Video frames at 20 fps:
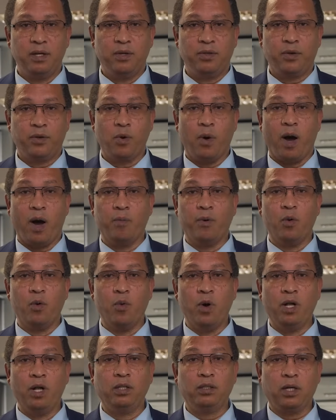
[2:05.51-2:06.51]
Through our
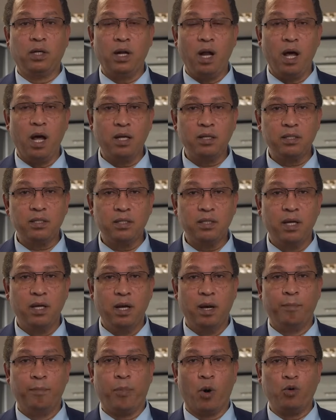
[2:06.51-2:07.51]
world-class
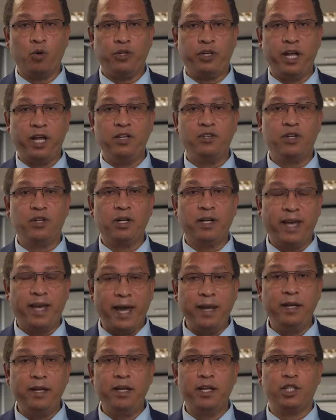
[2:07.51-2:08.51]
potential
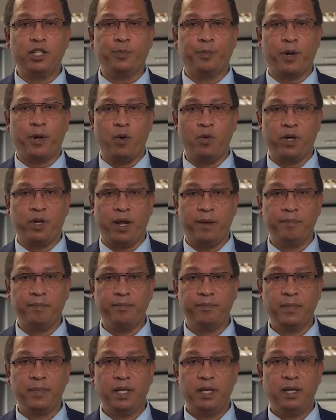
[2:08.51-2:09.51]
candidates program,
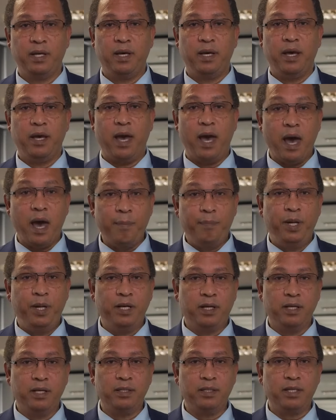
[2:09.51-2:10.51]

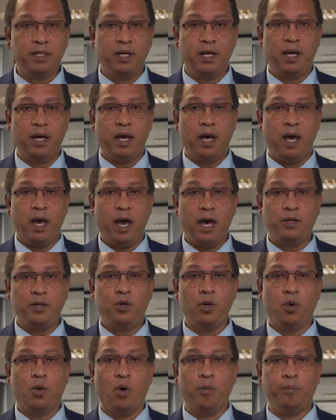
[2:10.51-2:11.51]
applicants had
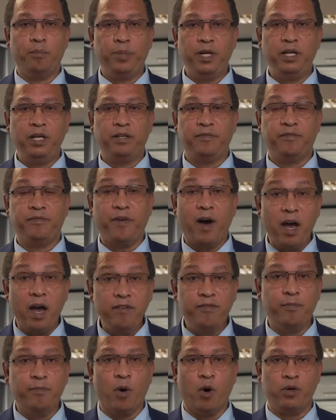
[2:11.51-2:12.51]
to complete
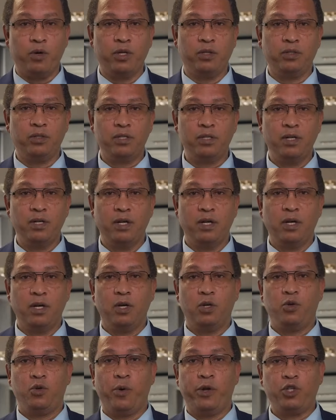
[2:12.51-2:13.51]
5 modules
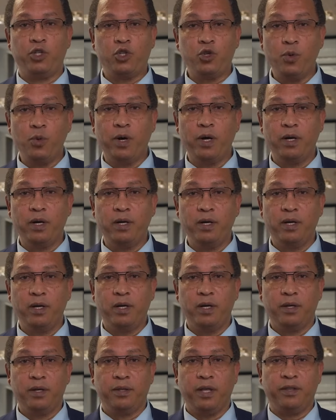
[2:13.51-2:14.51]
to ensure
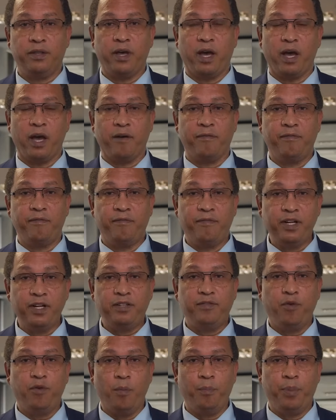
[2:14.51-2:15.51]
that they are
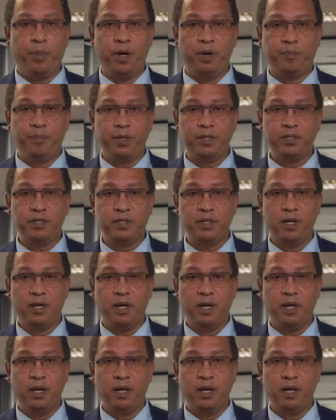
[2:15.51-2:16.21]
fit for purpose